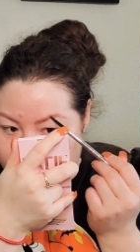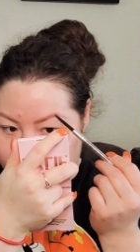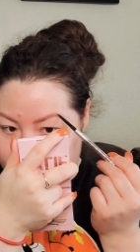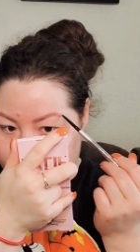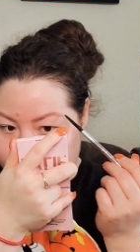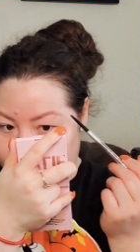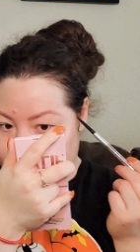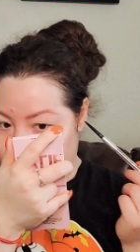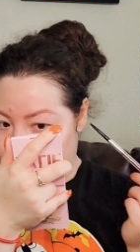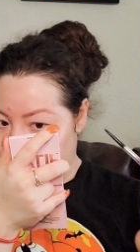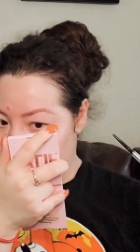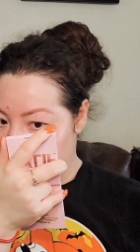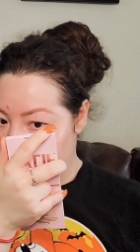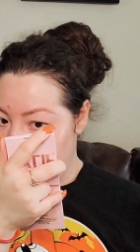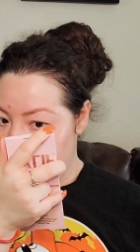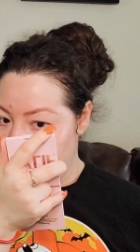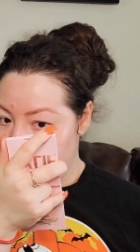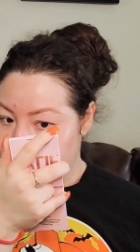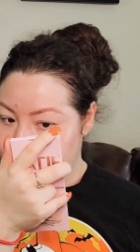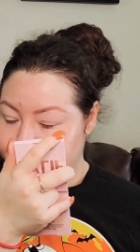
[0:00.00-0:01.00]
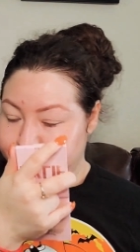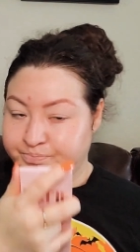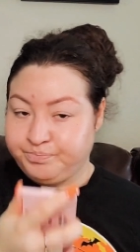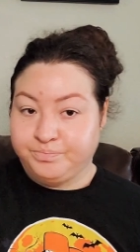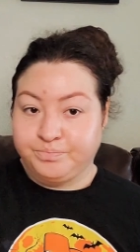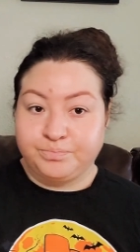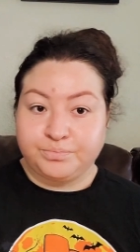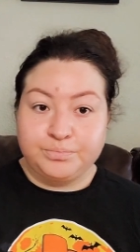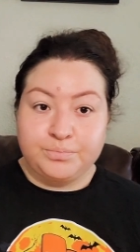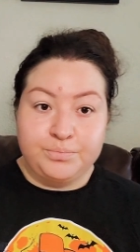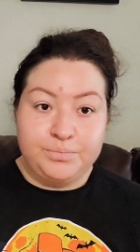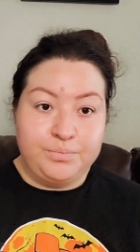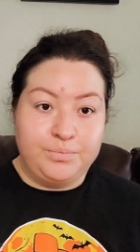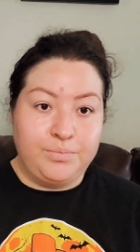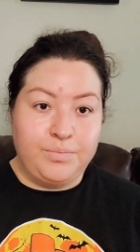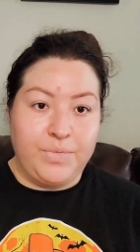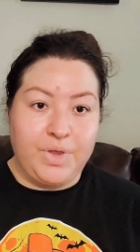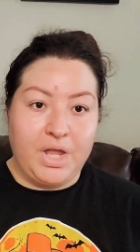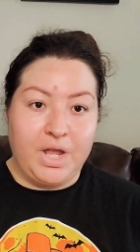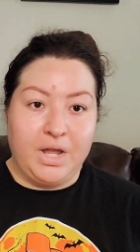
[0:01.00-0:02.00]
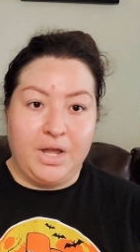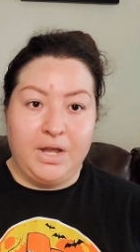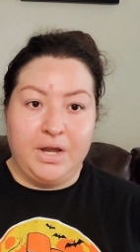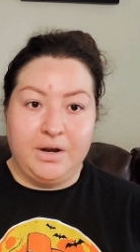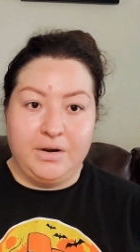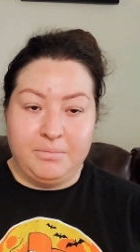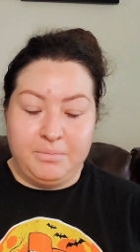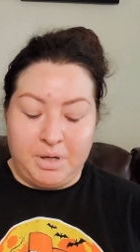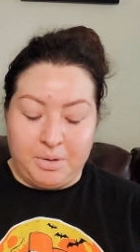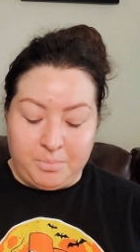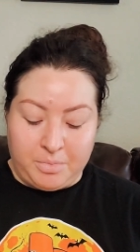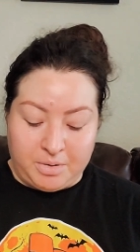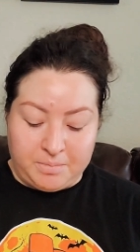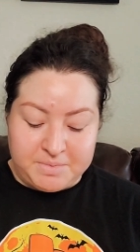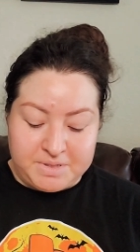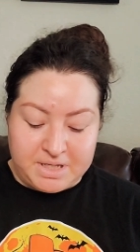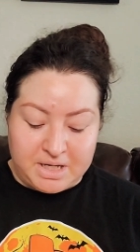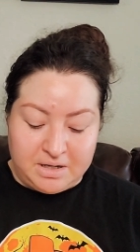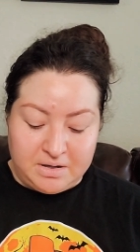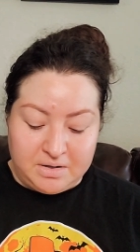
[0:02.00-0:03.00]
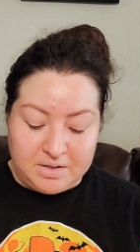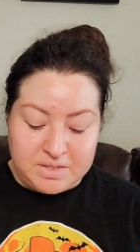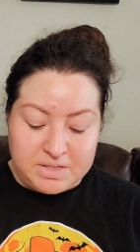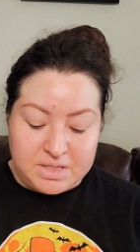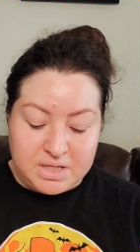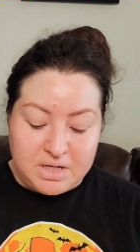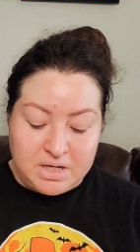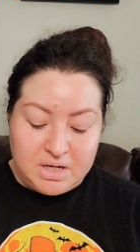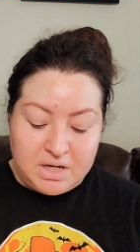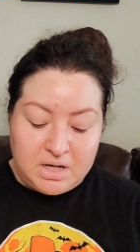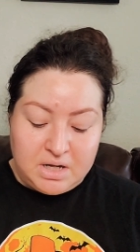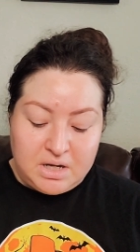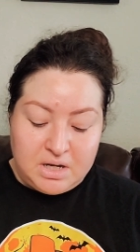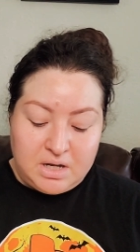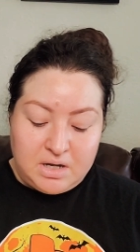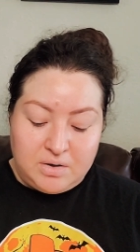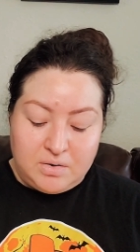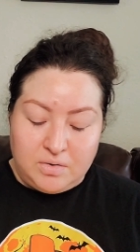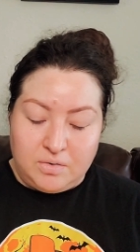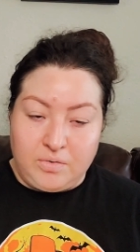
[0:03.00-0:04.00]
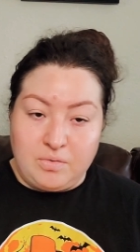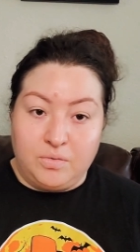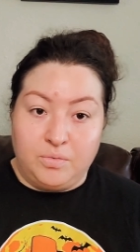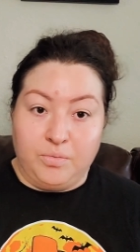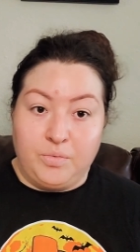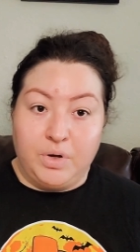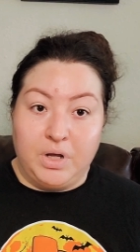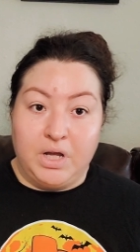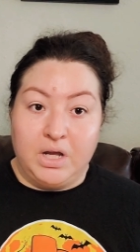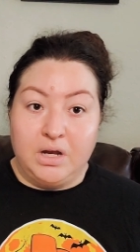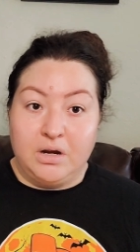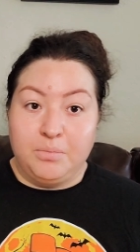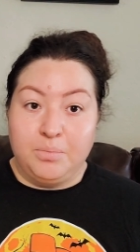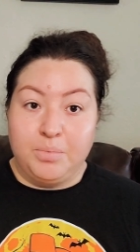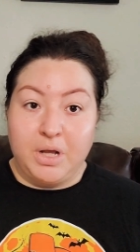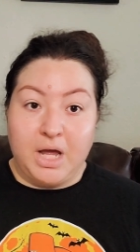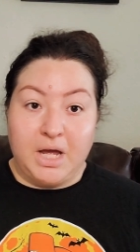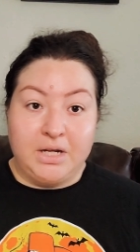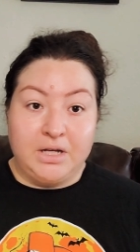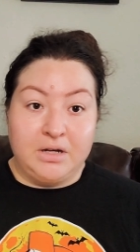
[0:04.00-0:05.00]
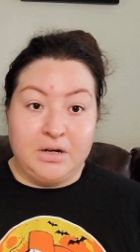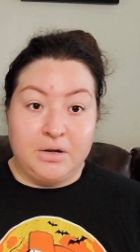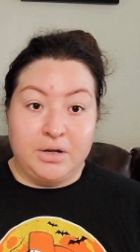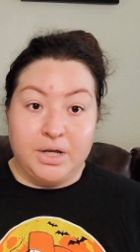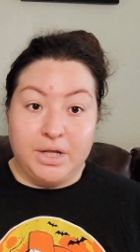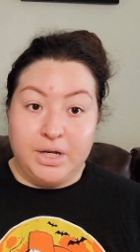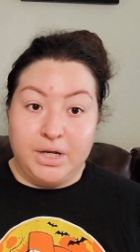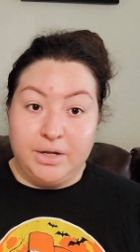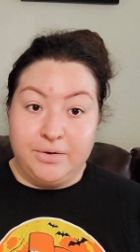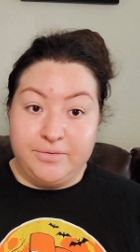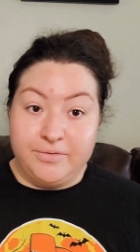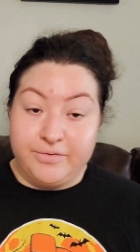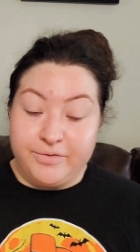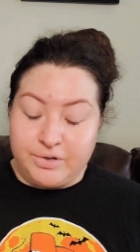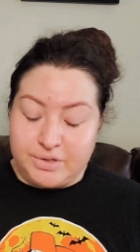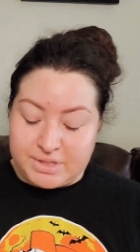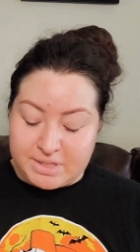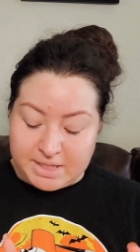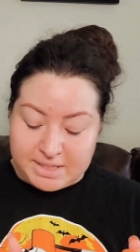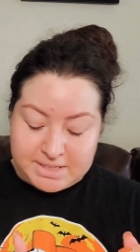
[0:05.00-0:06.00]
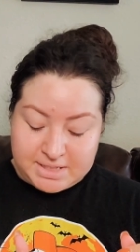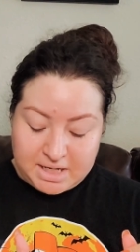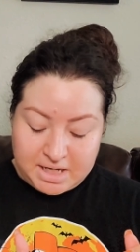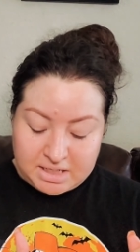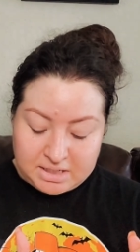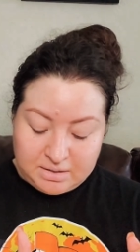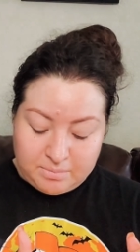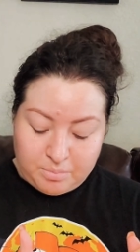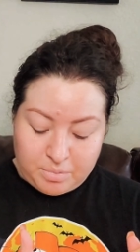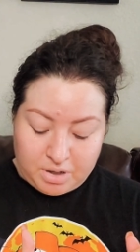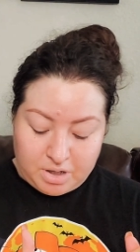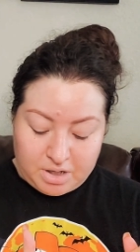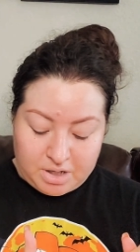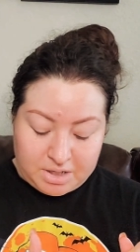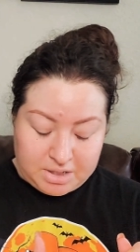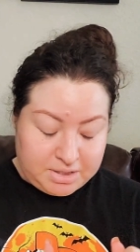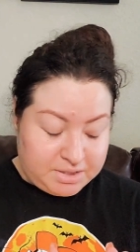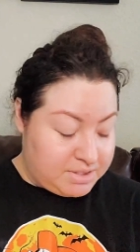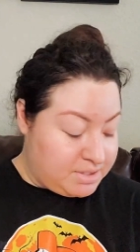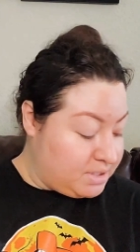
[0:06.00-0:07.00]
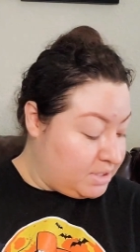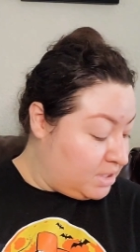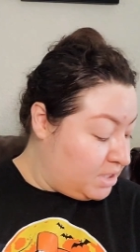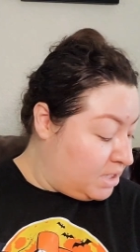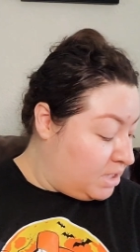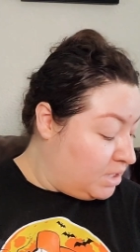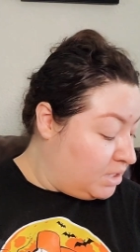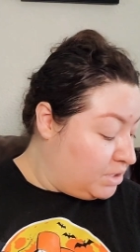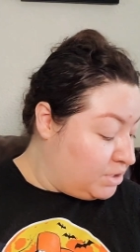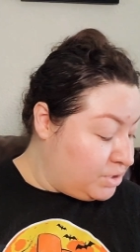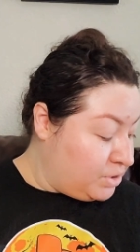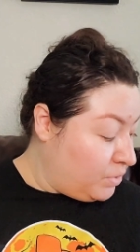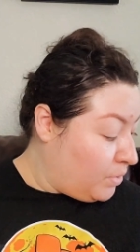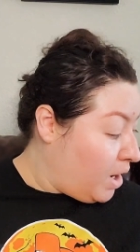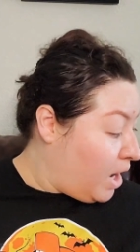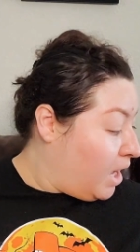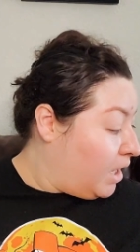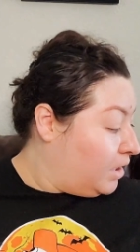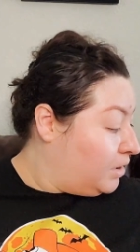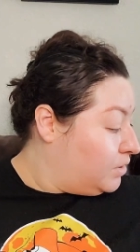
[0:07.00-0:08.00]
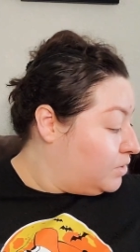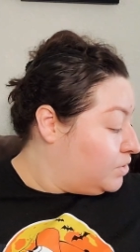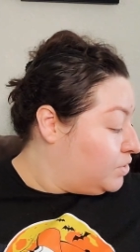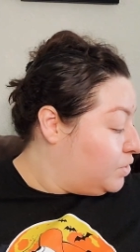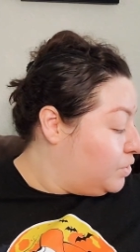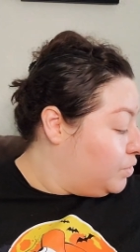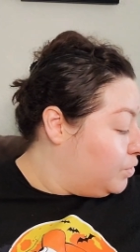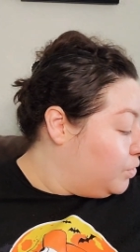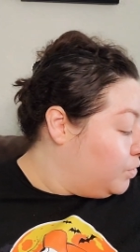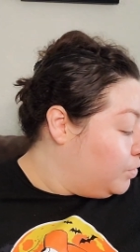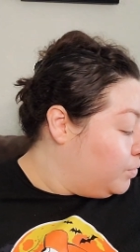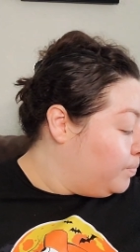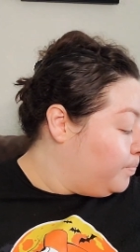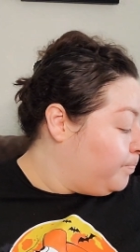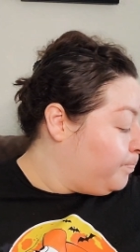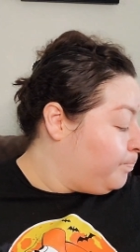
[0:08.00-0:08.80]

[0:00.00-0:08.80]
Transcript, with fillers: but here at my mom's house we are planning on getting full-size candy bars to add to